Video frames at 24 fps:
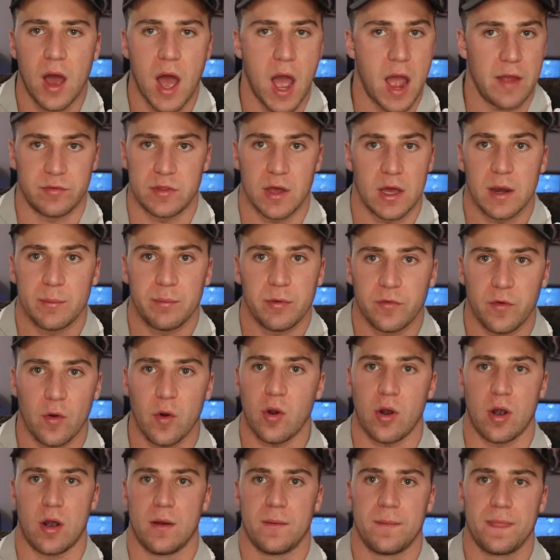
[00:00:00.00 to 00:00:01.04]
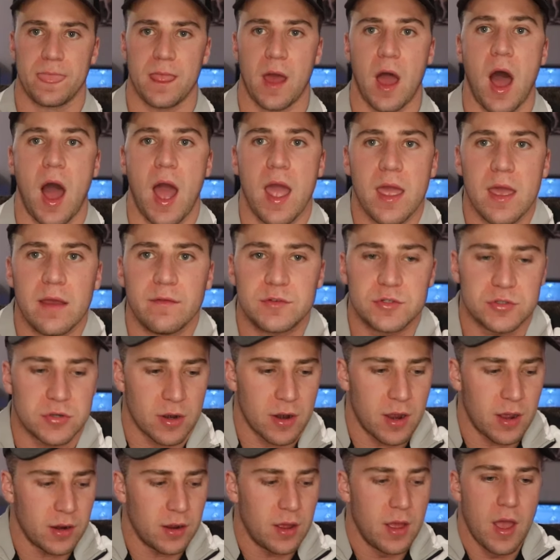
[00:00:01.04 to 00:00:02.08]
I've done it before. I've
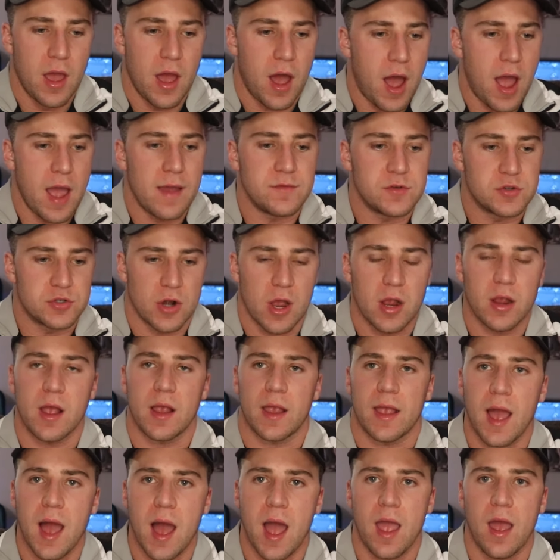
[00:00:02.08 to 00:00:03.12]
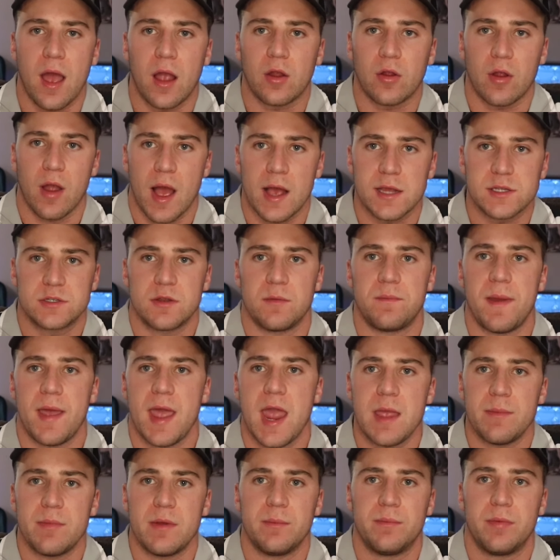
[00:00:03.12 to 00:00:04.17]
drug a guy across the
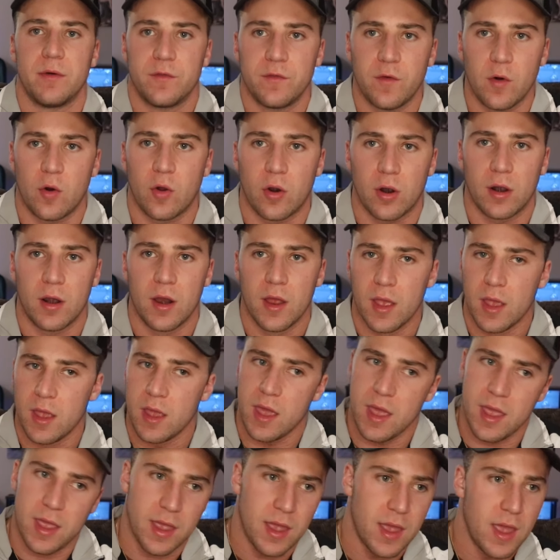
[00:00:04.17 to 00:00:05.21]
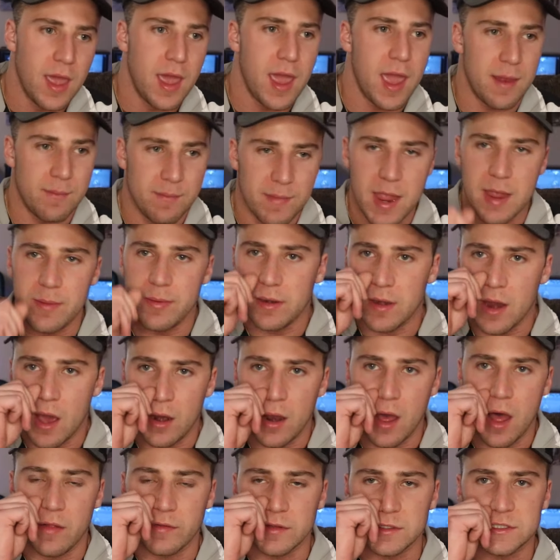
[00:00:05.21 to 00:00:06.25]
pavement before, and maybe
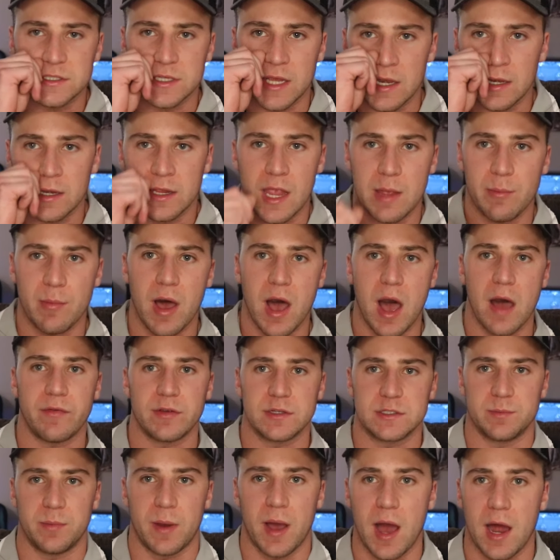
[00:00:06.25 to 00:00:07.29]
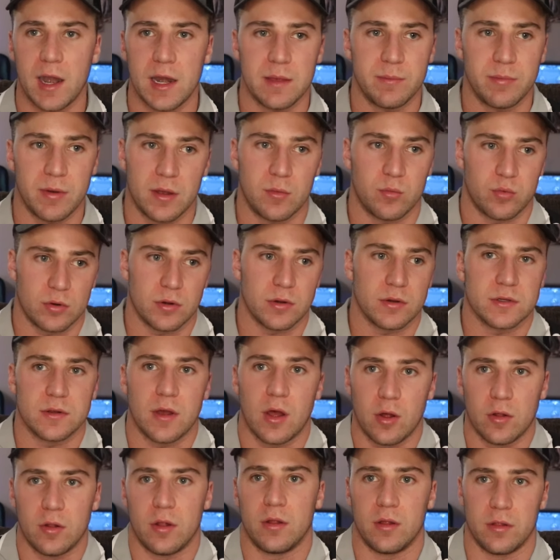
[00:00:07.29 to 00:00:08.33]
not all the skin came off his body, but we're
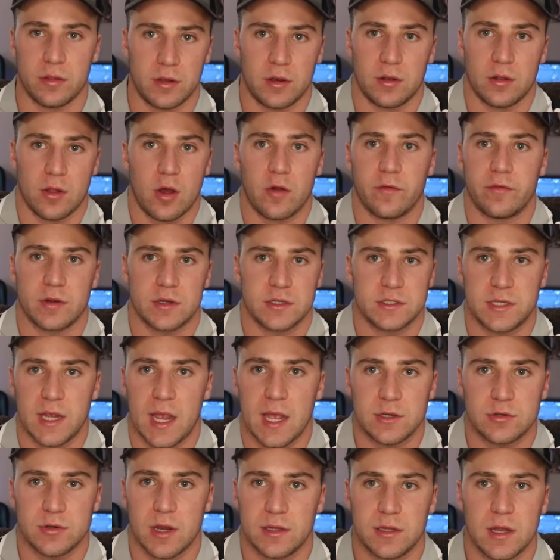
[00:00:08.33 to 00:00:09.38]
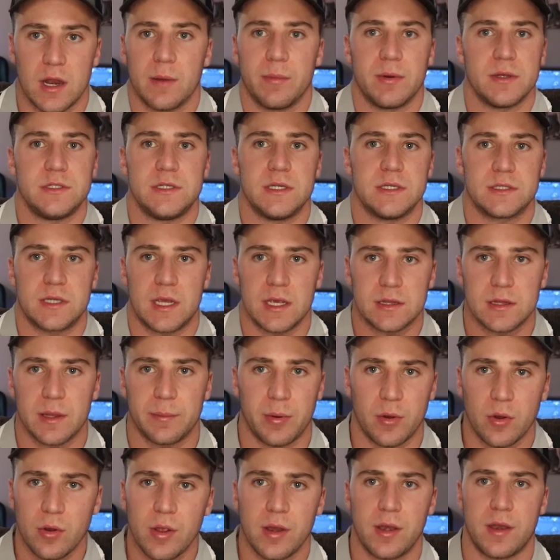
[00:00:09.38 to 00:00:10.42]
a little over exaggerating there, but just get the
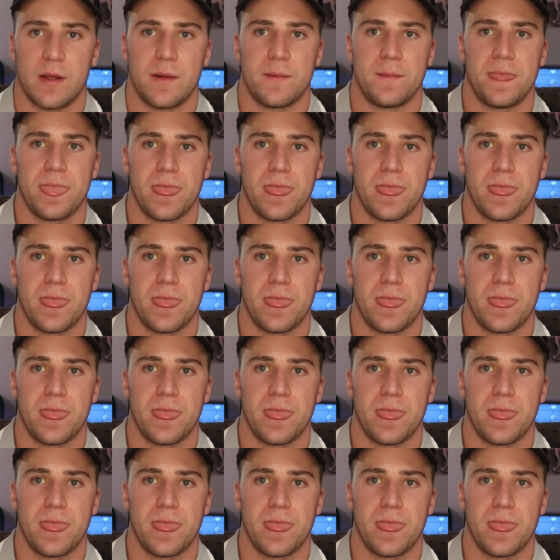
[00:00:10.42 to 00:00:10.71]
point.